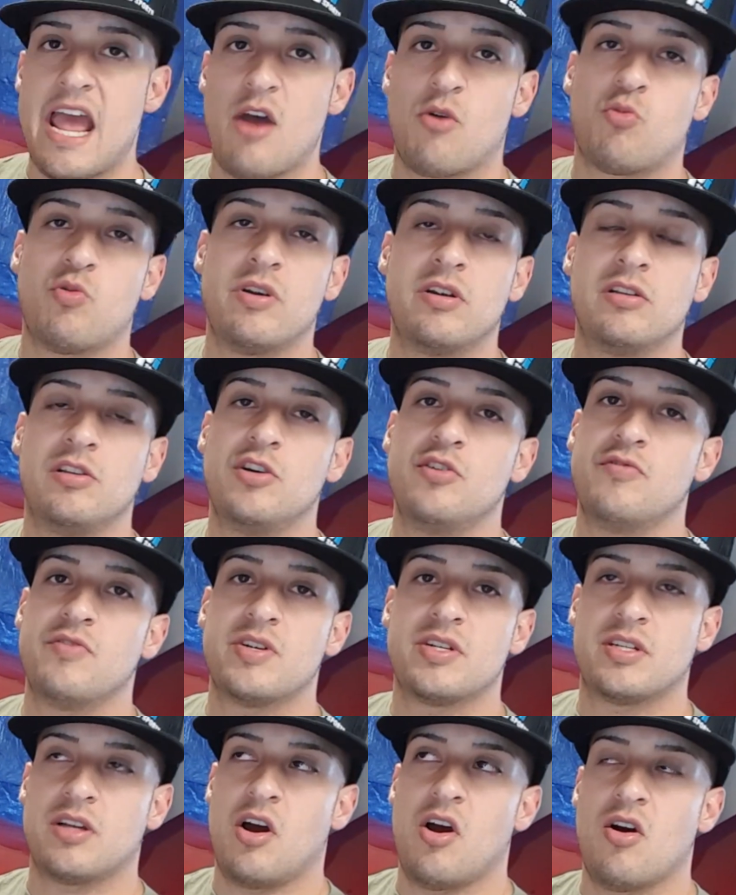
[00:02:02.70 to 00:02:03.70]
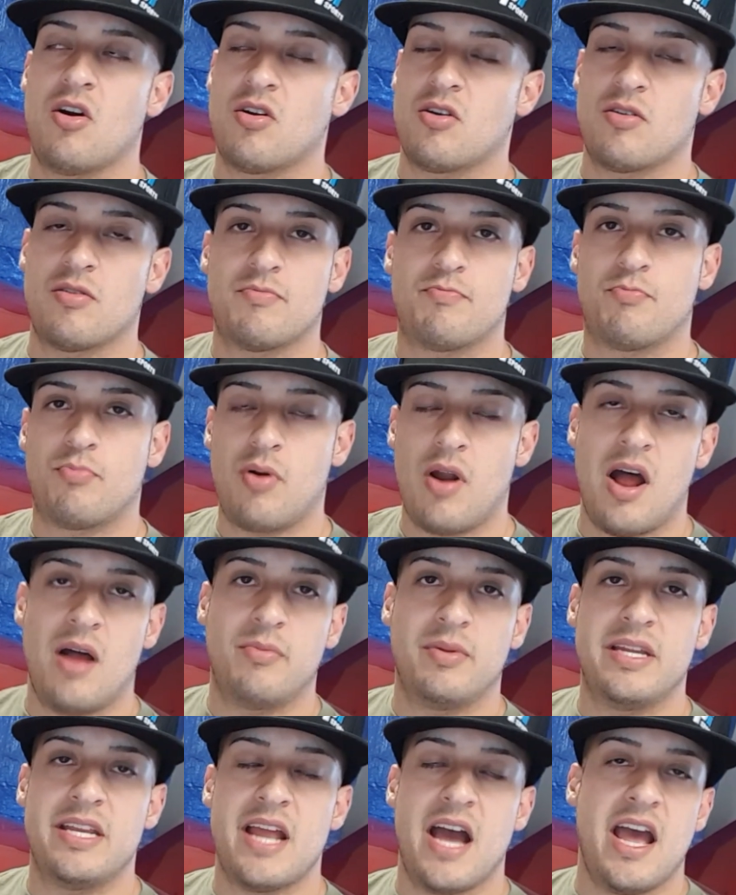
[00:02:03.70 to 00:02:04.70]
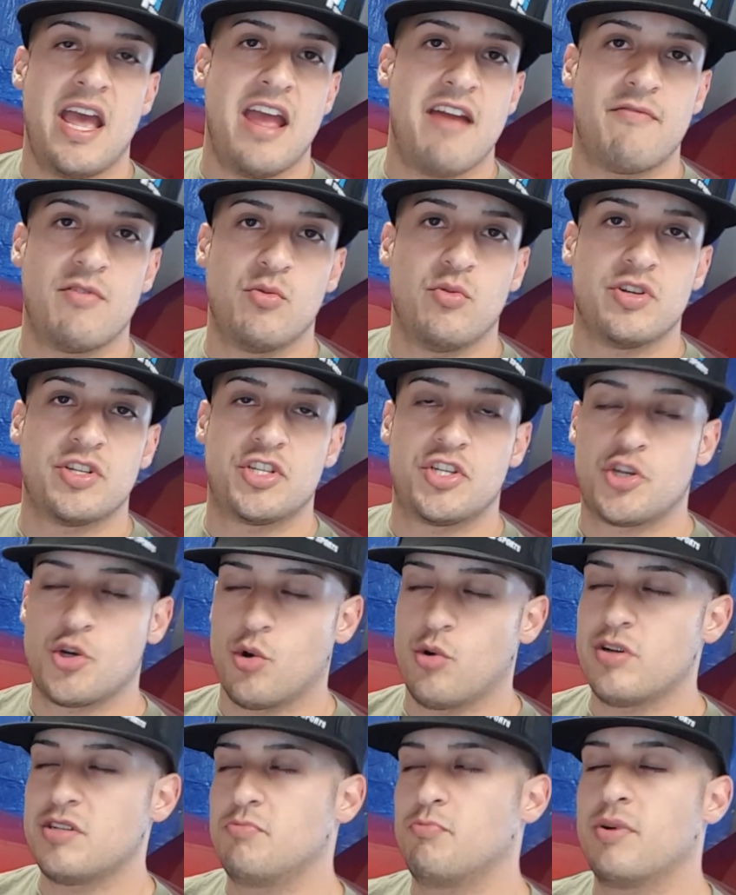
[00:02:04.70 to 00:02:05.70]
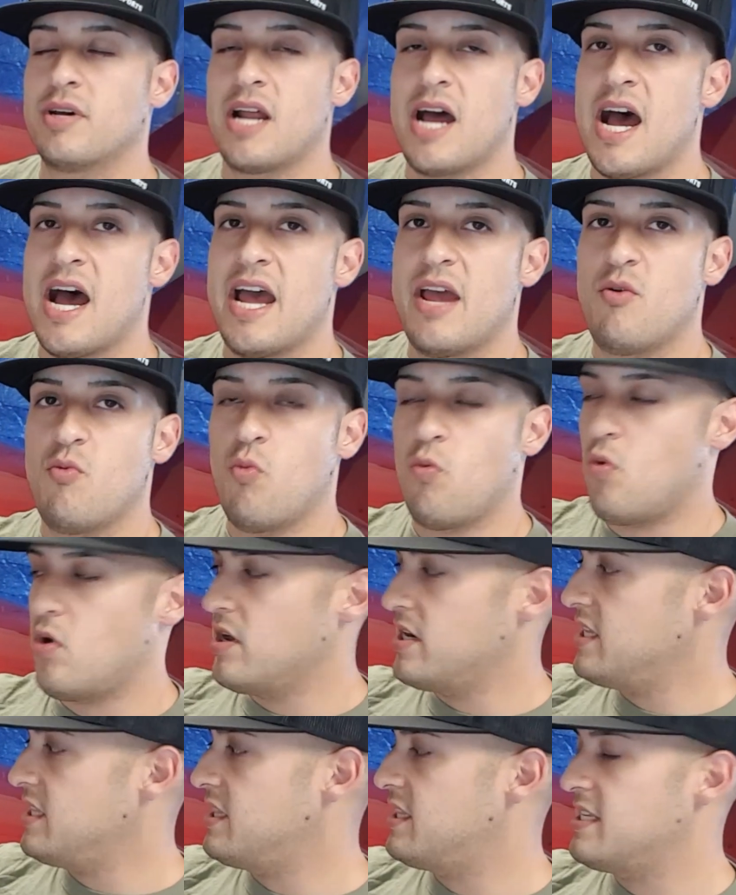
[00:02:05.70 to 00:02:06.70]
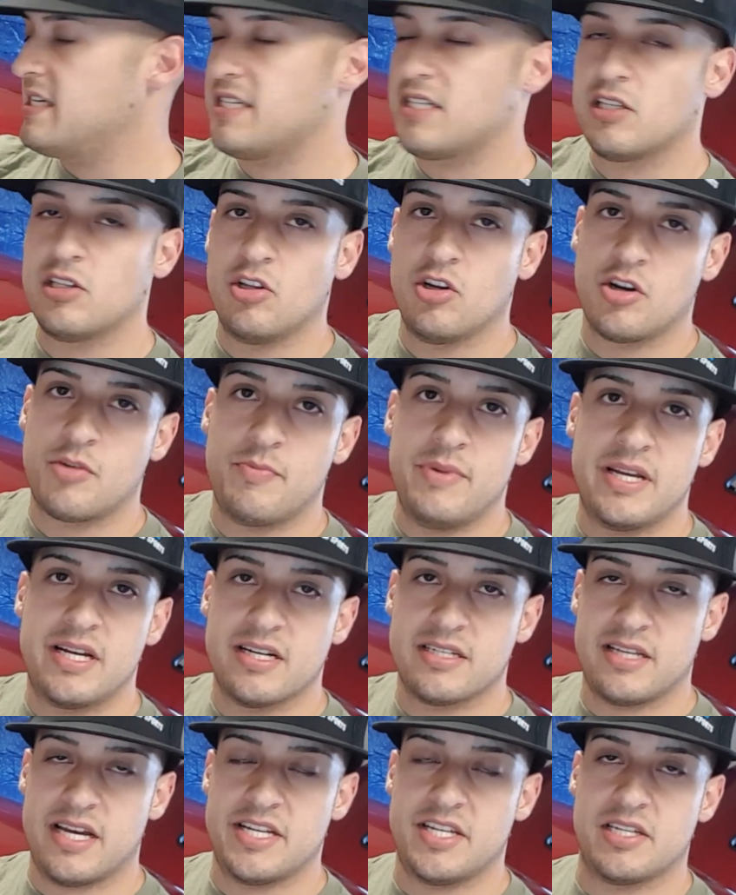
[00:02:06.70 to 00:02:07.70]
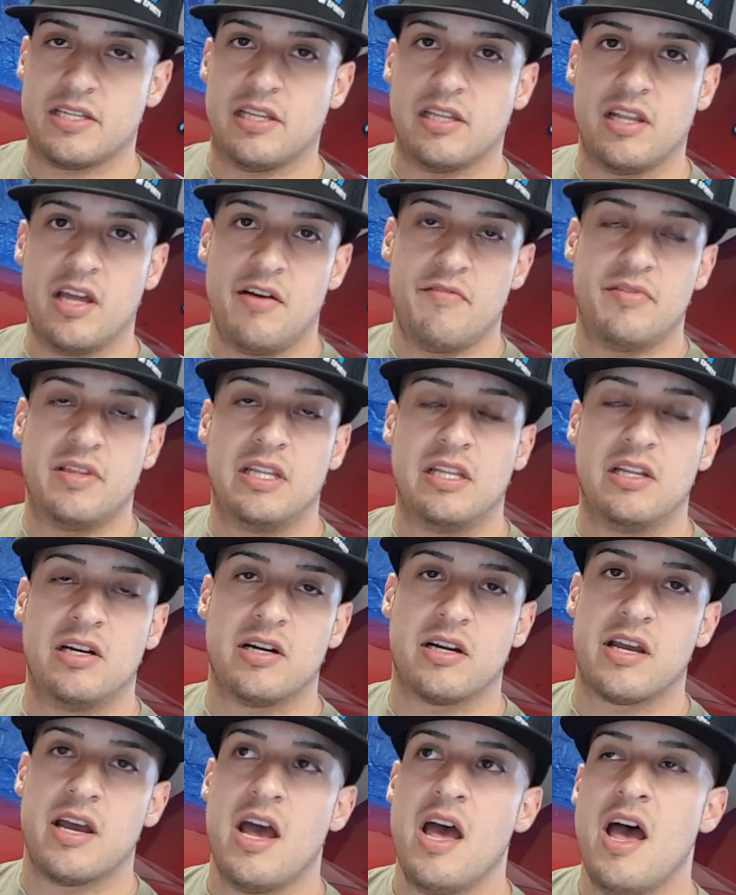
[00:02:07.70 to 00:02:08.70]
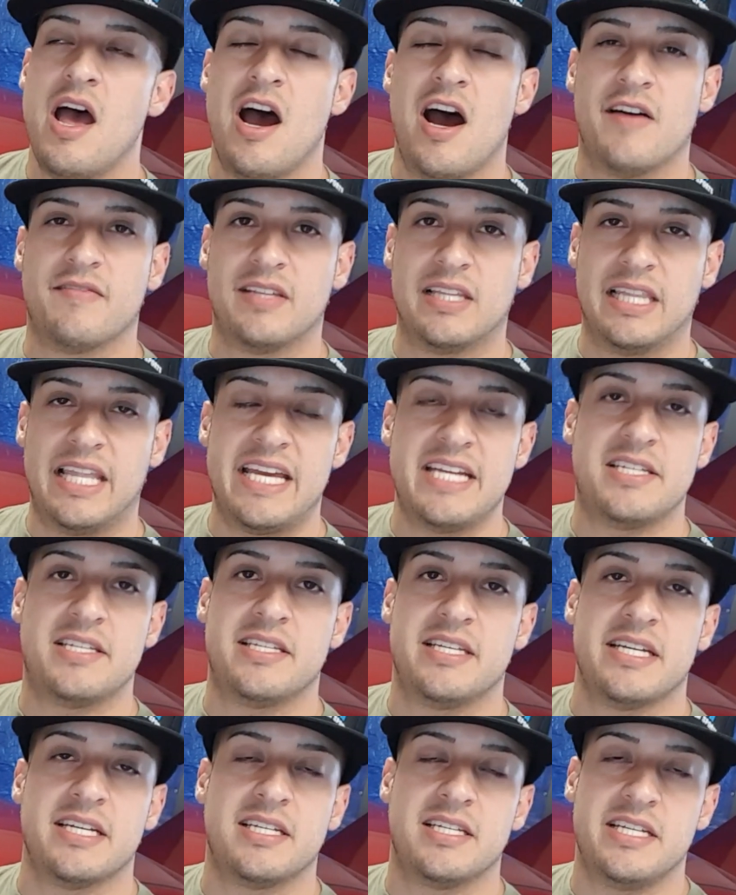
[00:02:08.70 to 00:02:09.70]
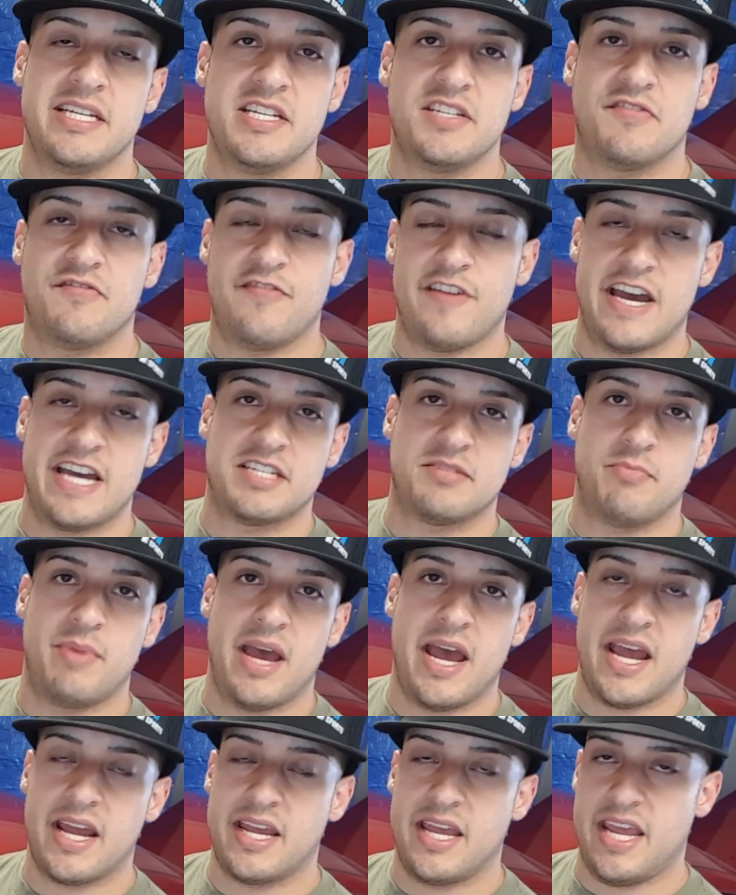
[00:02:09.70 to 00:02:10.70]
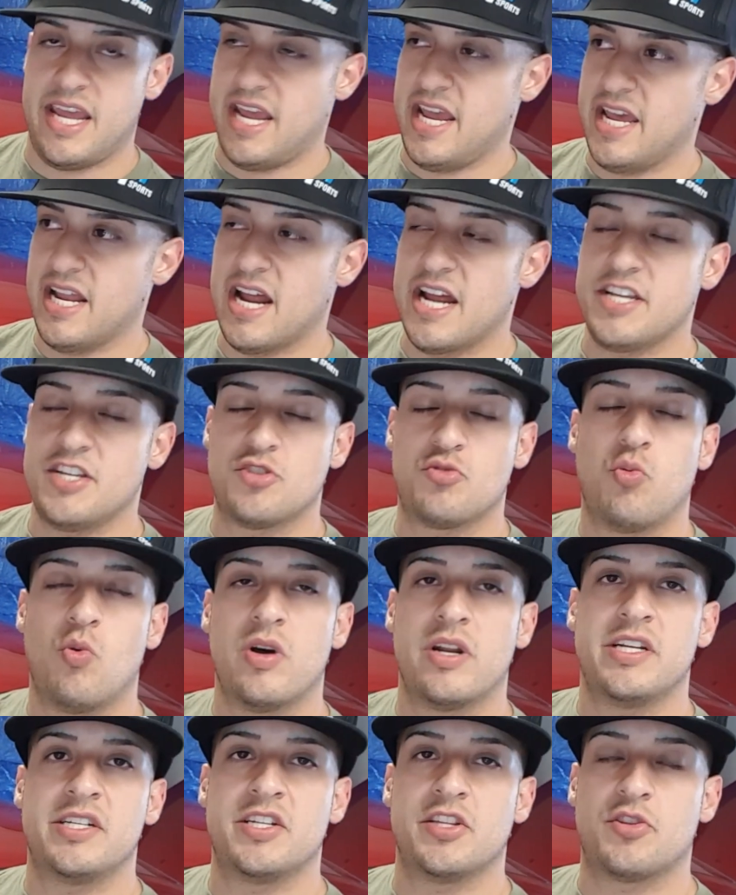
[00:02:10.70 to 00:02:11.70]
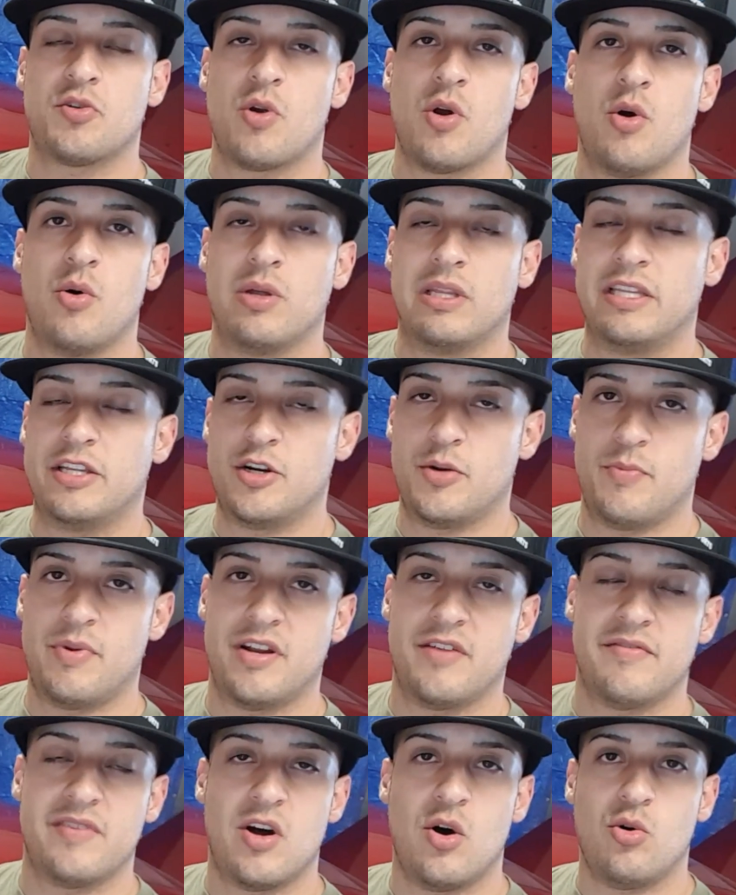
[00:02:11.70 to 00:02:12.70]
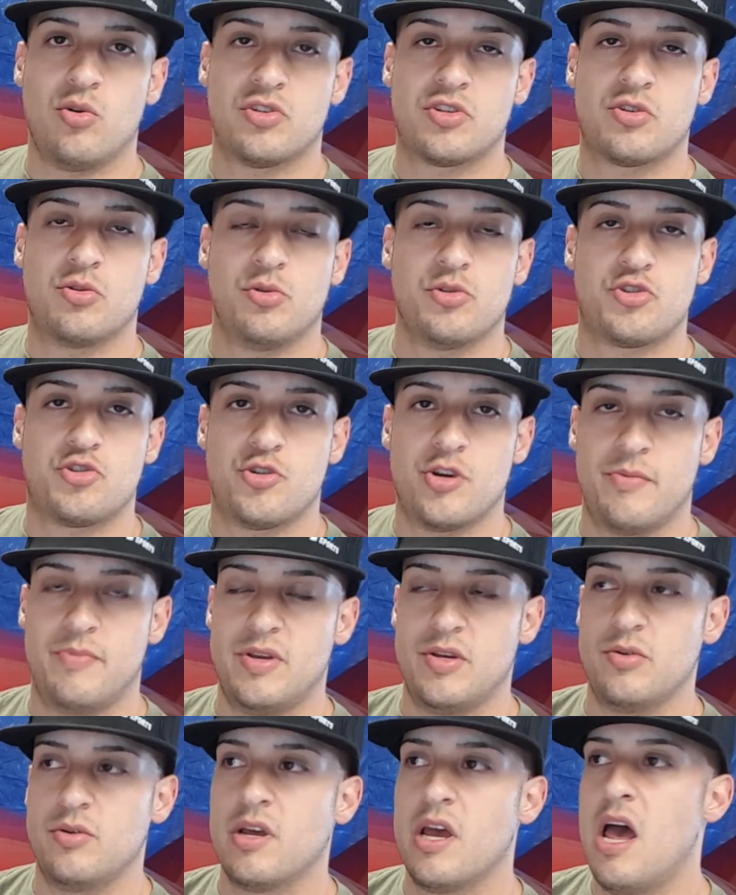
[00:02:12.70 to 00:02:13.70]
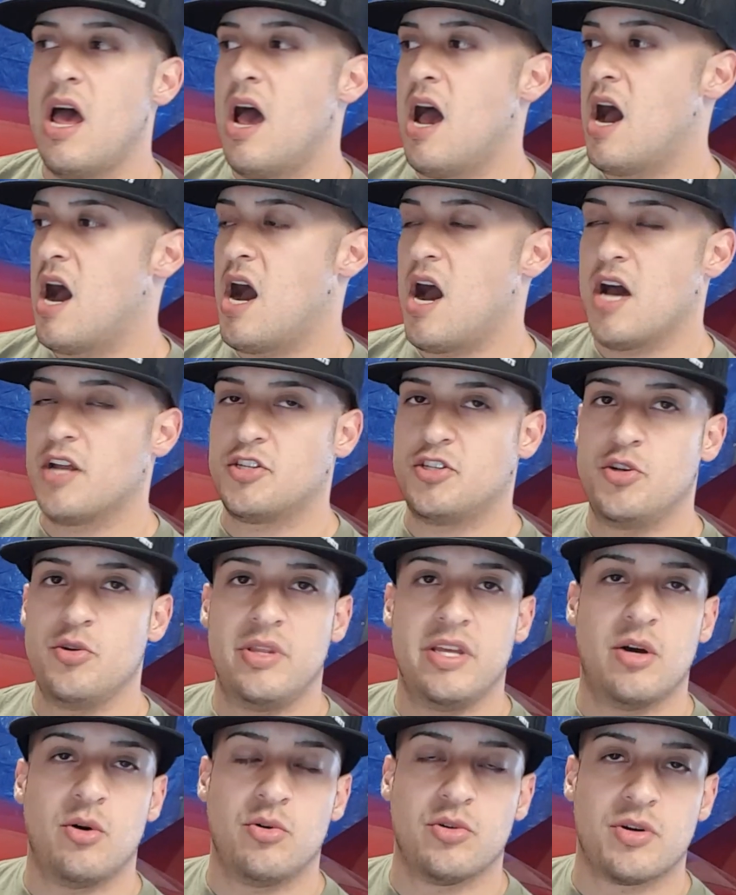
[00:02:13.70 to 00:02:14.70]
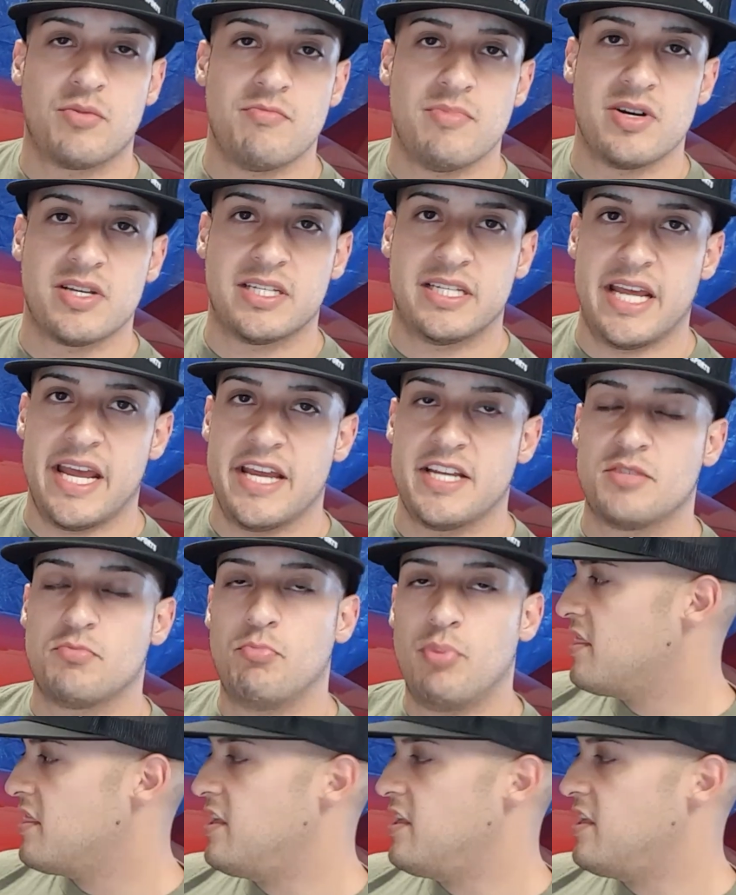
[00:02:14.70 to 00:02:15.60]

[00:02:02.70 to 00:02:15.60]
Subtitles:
Now rear louvers are probably not everyone's choice, but I wanted this look because I just love the look of the late 60s fastback, and I just wanted to throw a little bit of an old school tribute to the older Mustangs.